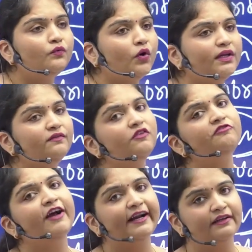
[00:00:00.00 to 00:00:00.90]
whatever
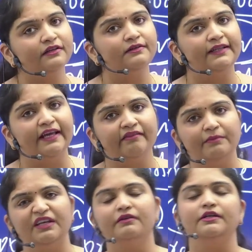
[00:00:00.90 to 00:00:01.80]
factor they have
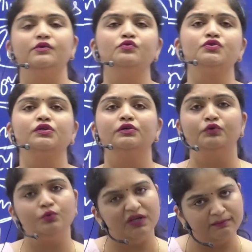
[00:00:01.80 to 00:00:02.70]
been reduced
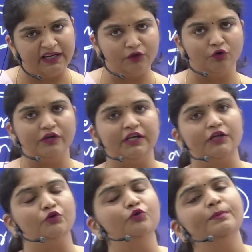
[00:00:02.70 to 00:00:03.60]
to a minority
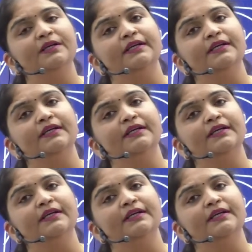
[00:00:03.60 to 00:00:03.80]
group,